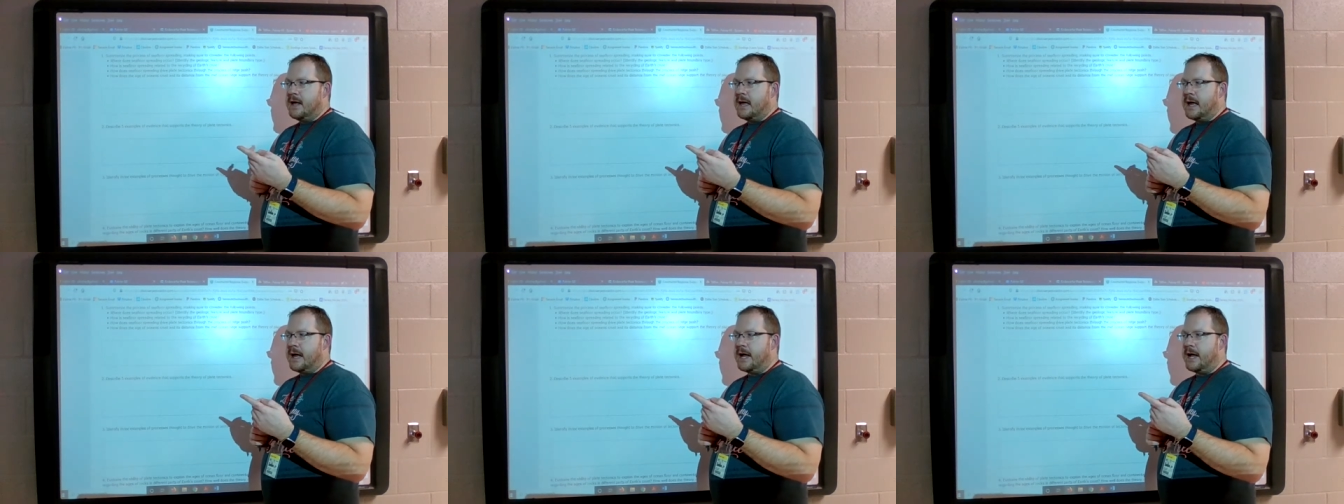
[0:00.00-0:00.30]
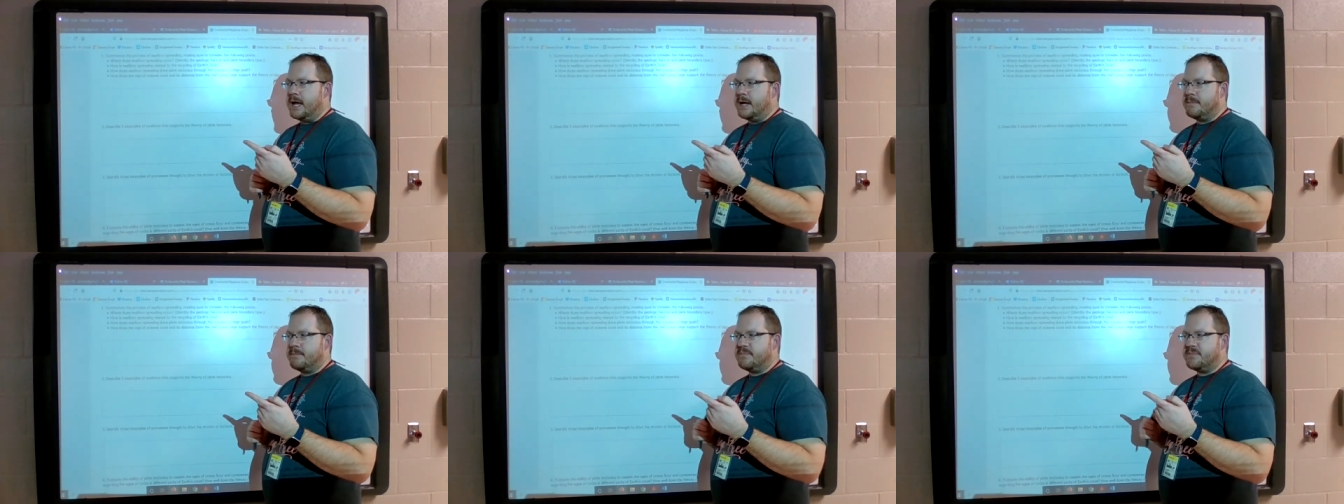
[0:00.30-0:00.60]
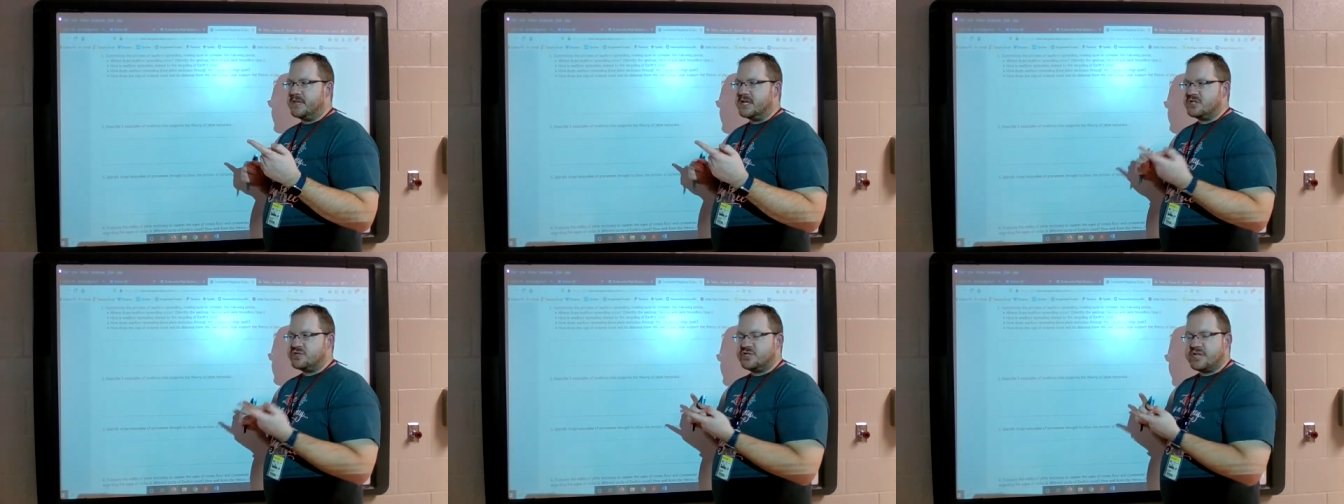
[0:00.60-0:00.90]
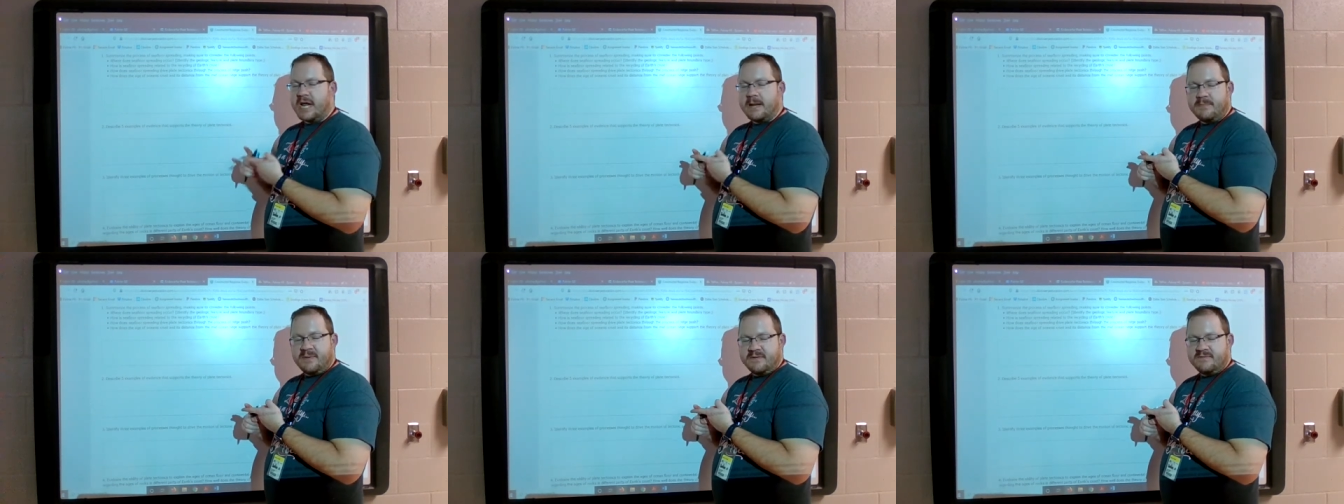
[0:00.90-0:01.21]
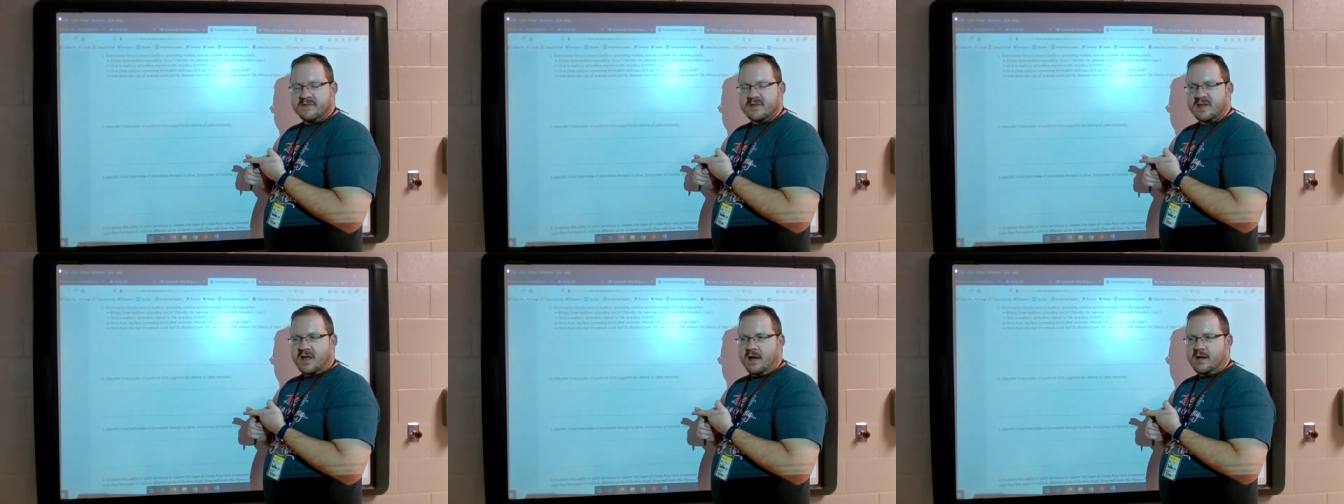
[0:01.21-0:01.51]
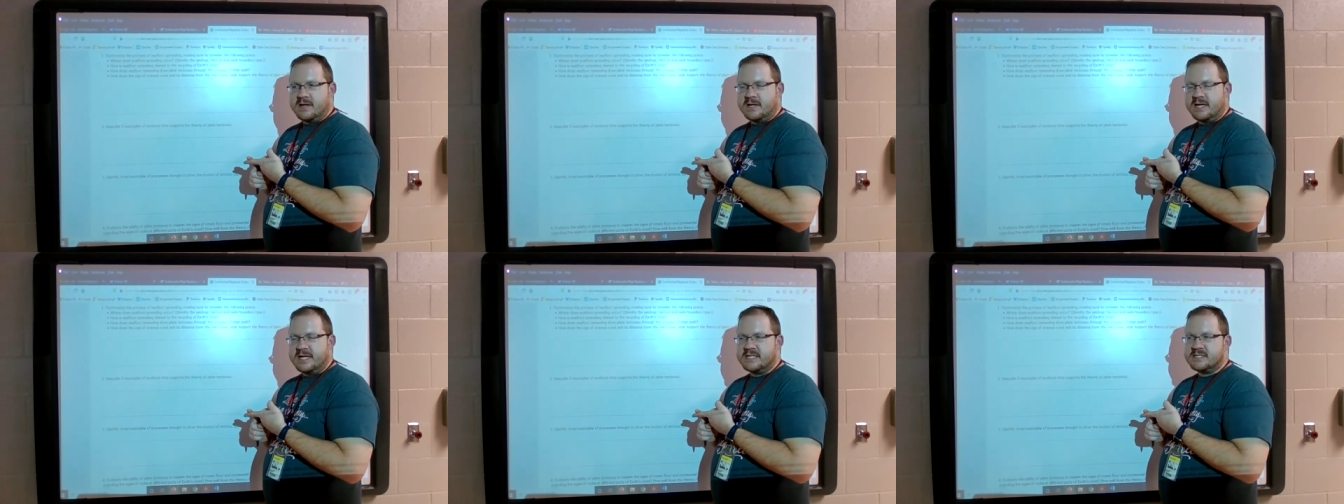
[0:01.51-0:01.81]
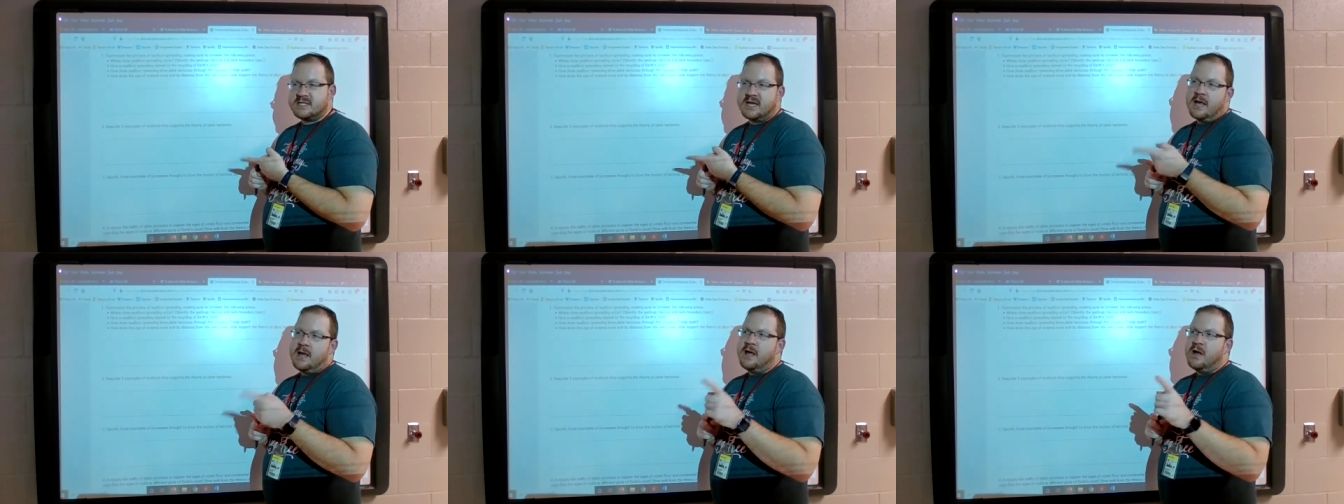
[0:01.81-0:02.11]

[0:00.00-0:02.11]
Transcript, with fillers: Um, the shape of the continents,